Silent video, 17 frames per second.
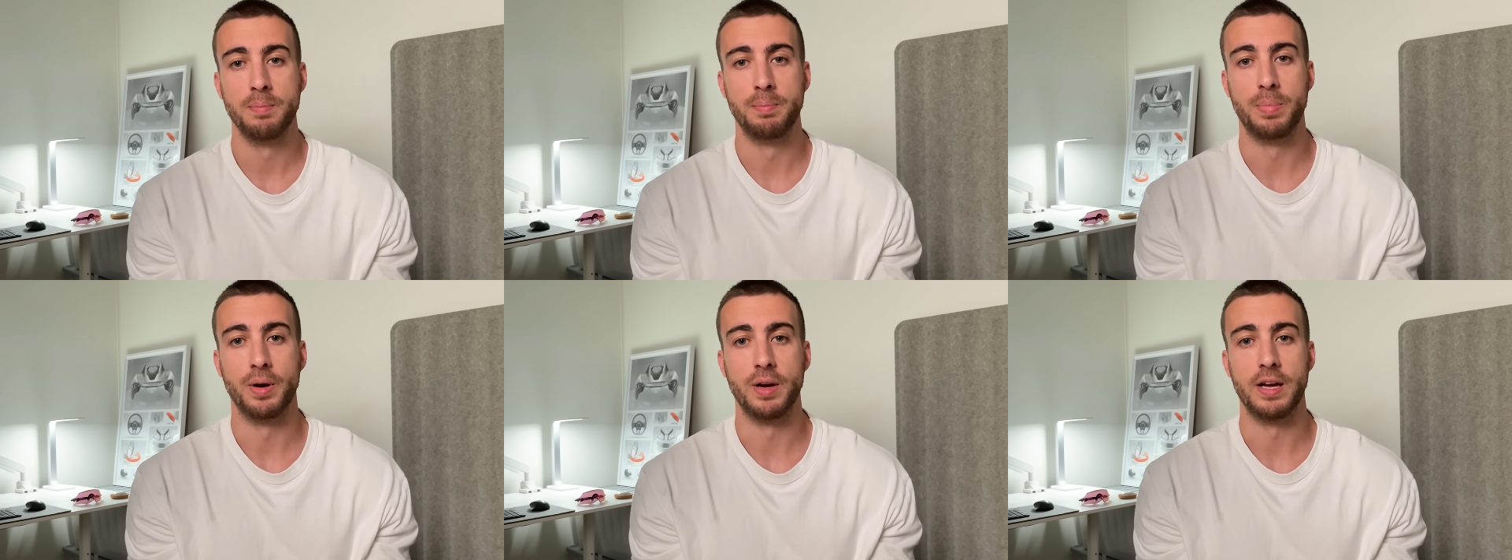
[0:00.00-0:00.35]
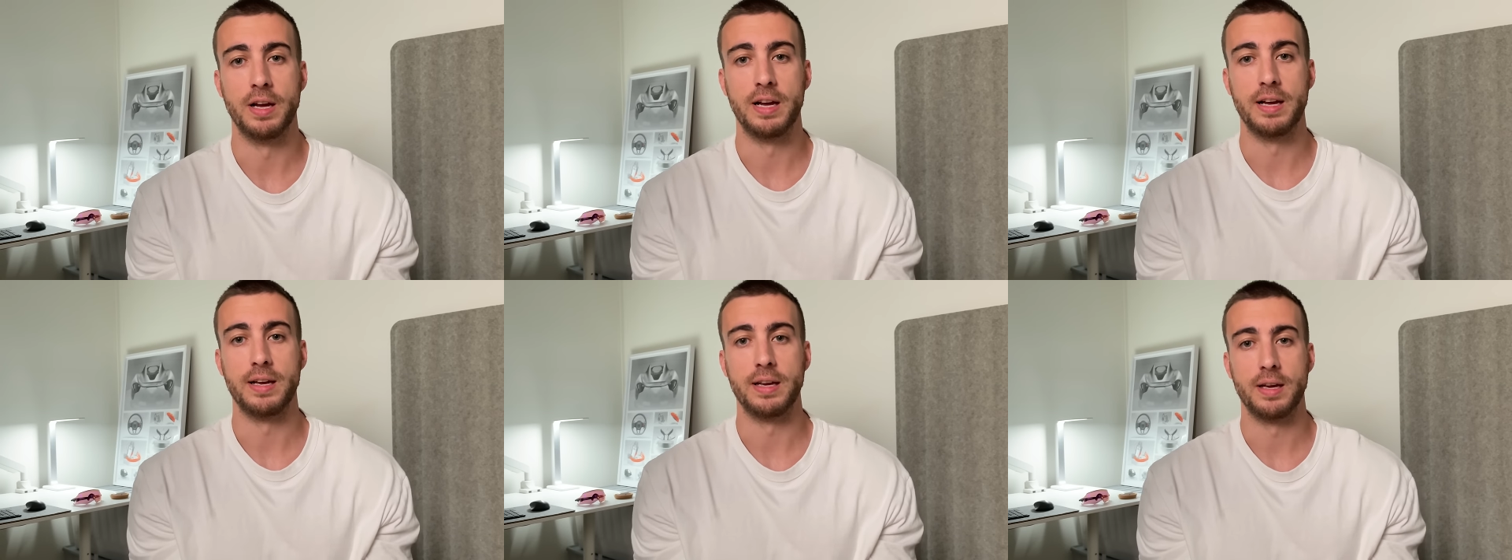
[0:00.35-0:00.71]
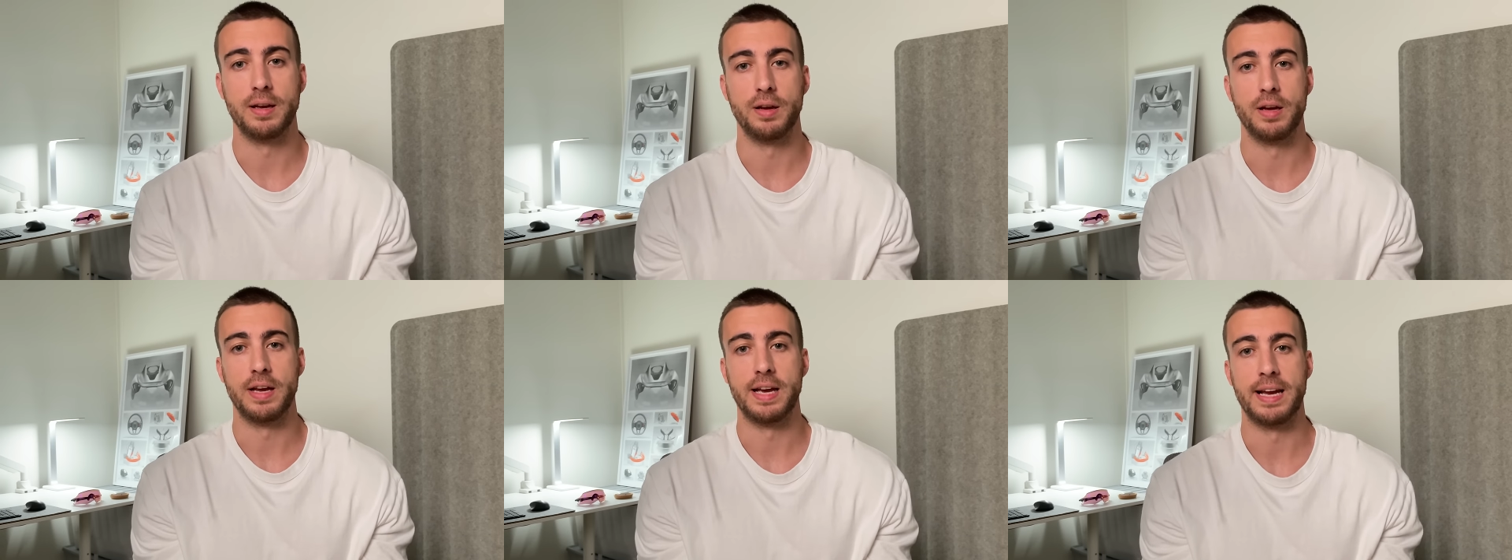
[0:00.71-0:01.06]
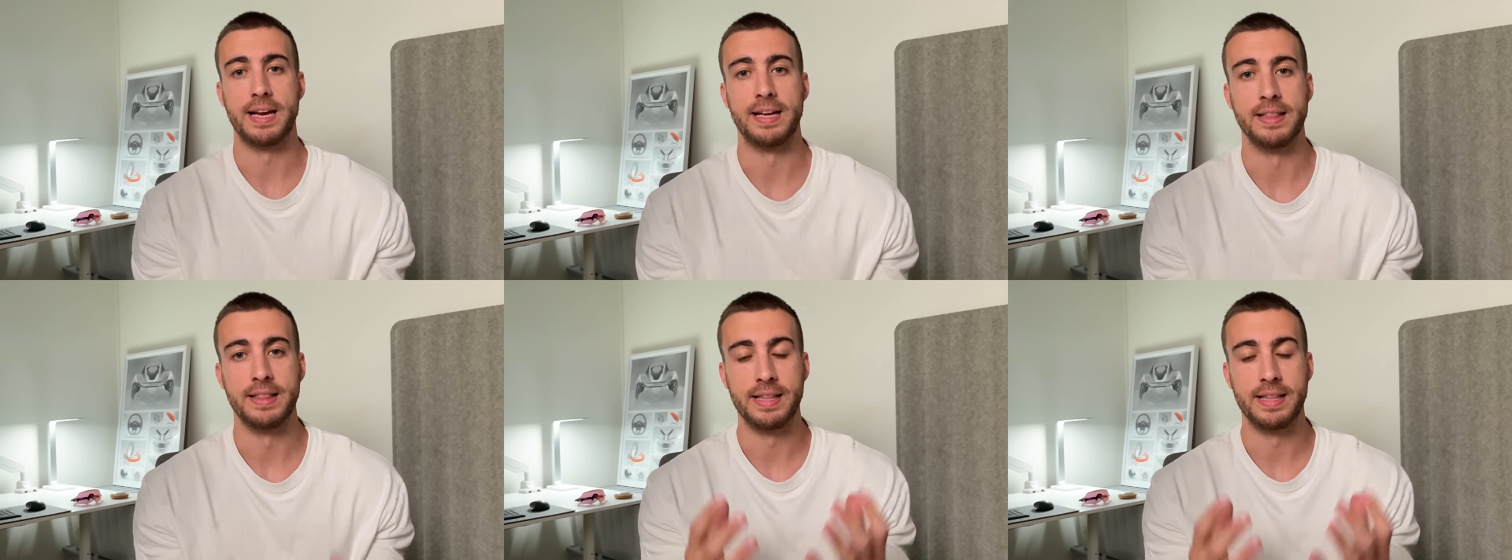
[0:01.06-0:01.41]
But
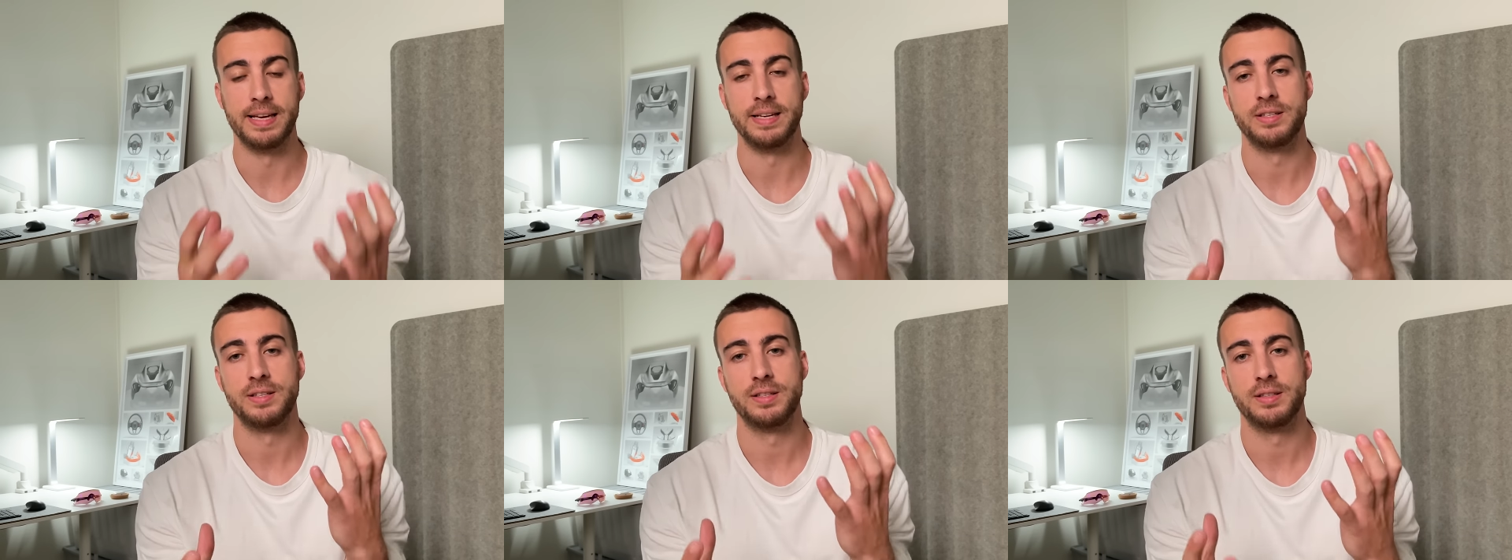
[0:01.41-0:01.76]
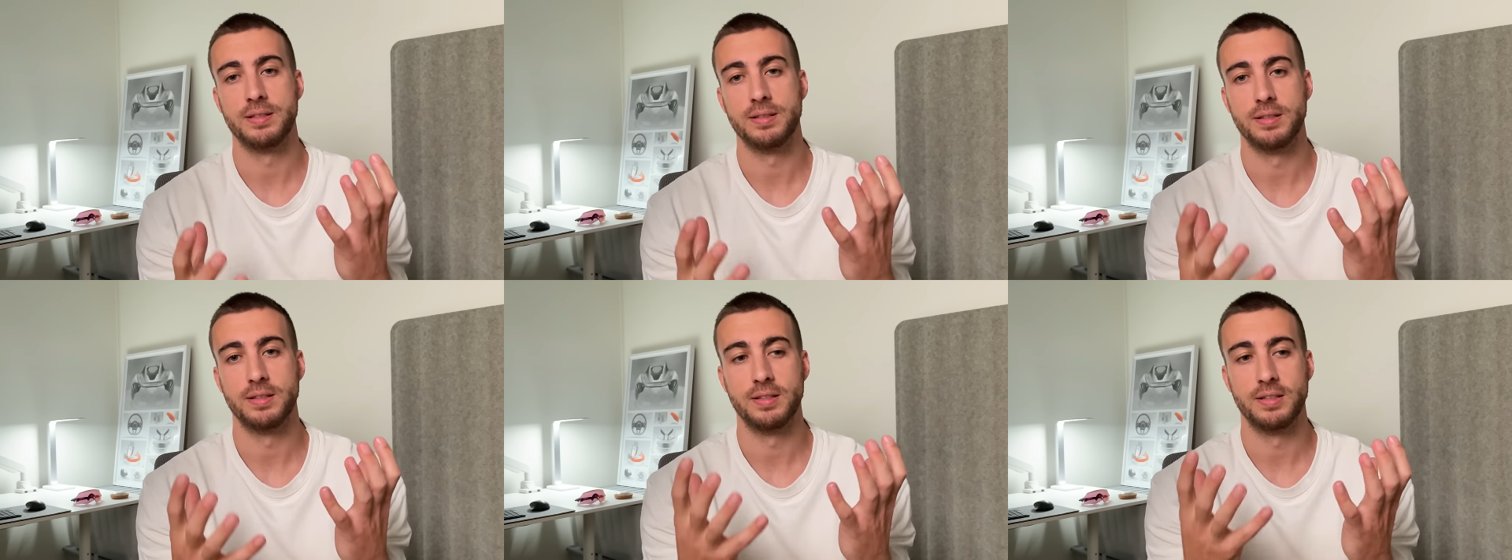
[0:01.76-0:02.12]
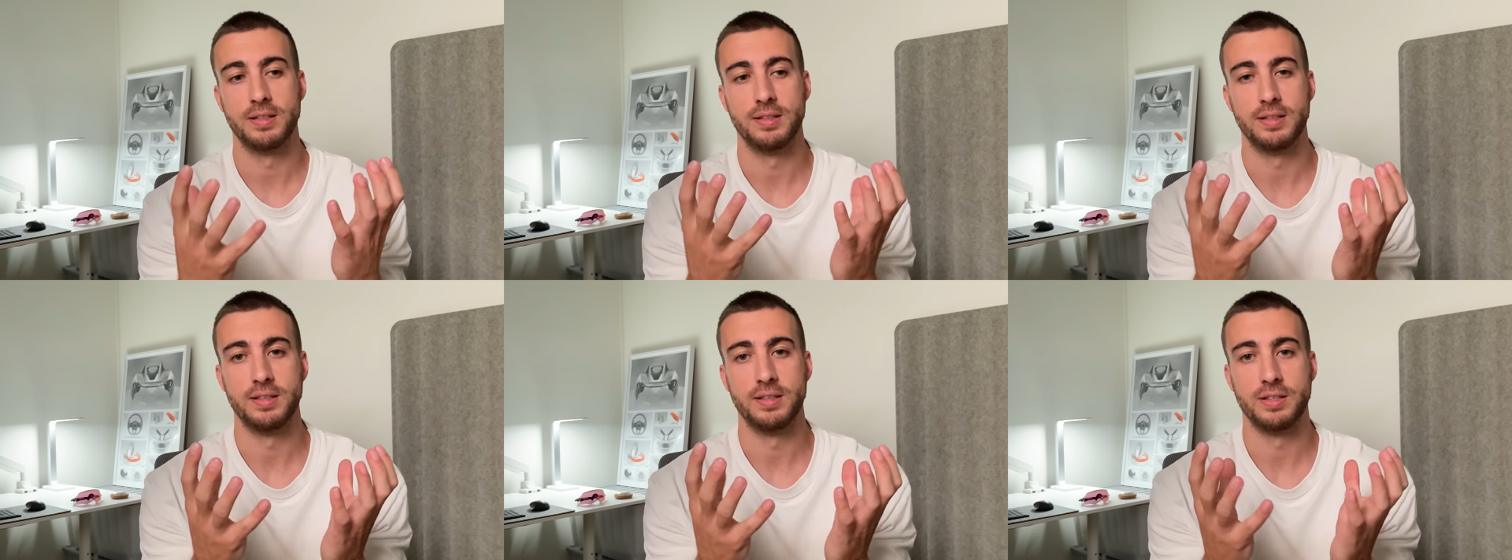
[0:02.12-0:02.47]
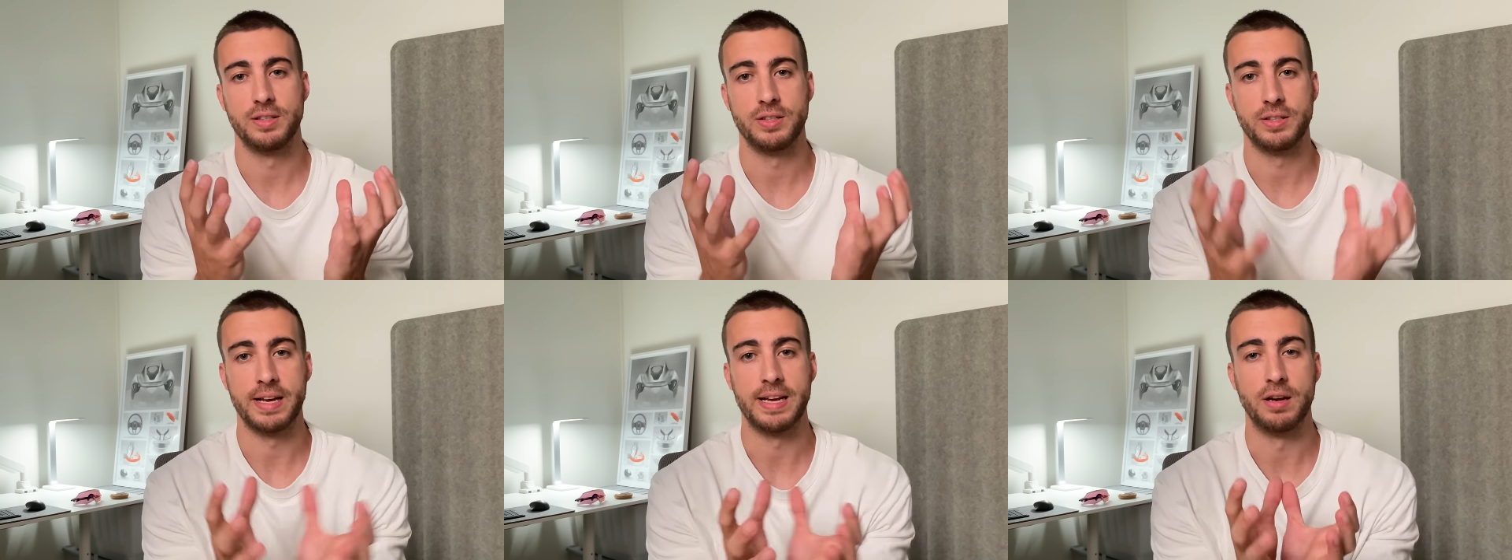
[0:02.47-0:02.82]
in this
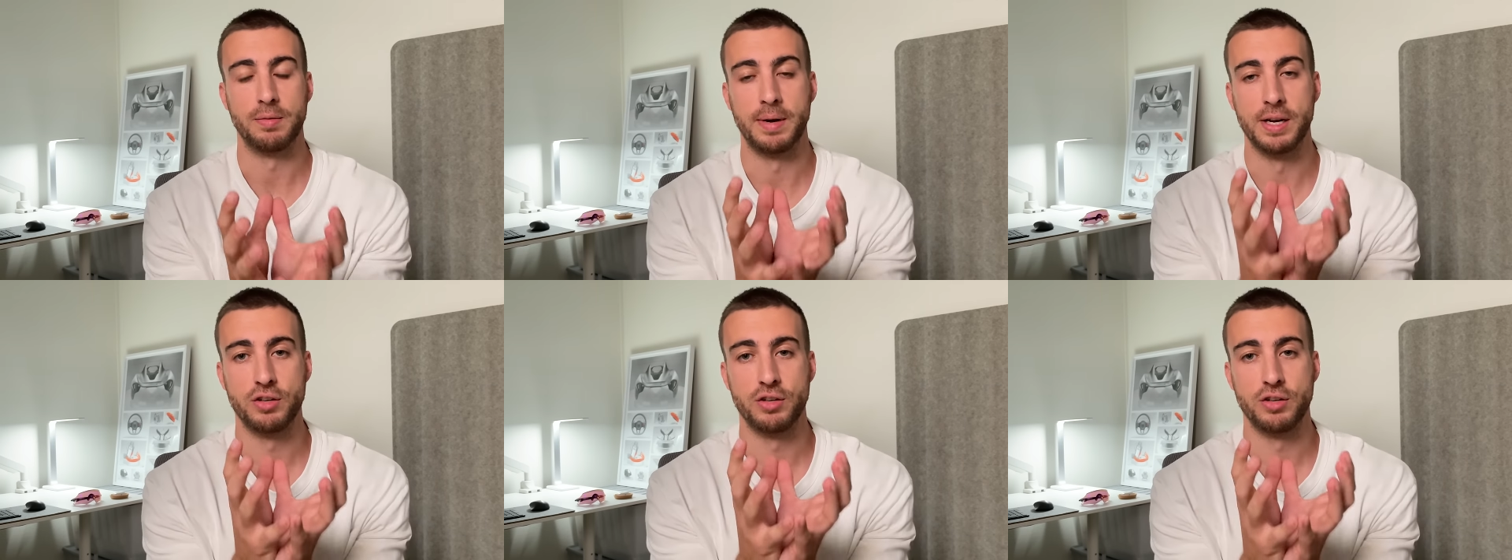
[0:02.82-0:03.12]
state of my